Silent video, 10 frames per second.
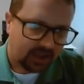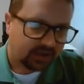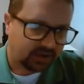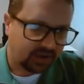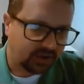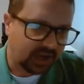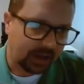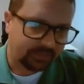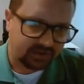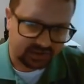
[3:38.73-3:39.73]
two
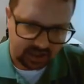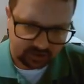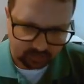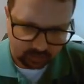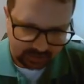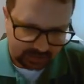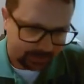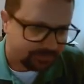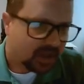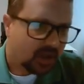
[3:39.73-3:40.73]
types of cells we
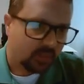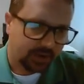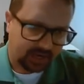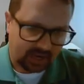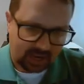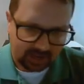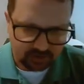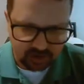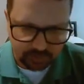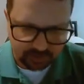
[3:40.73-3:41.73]
need. We need an
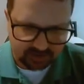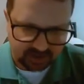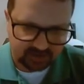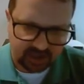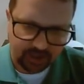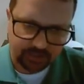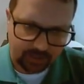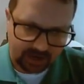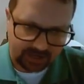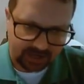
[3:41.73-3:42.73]
antigen-presenting cell to
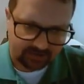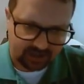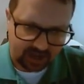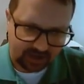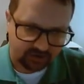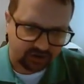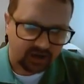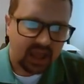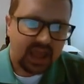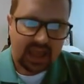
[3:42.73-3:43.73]
recognize the
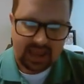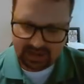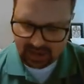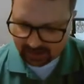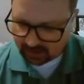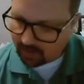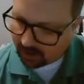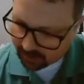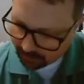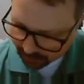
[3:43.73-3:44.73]
antigen, and an
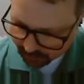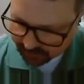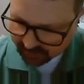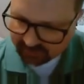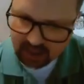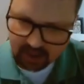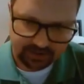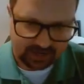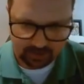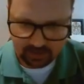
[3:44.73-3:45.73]
antibody-producing cell
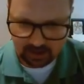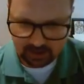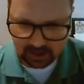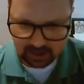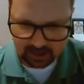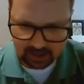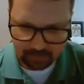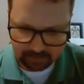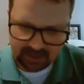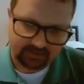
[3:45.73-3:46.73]
and a
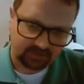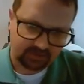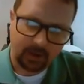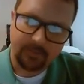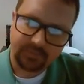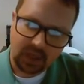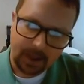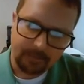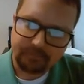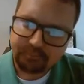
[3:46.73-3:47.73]
plasma cell. Okay.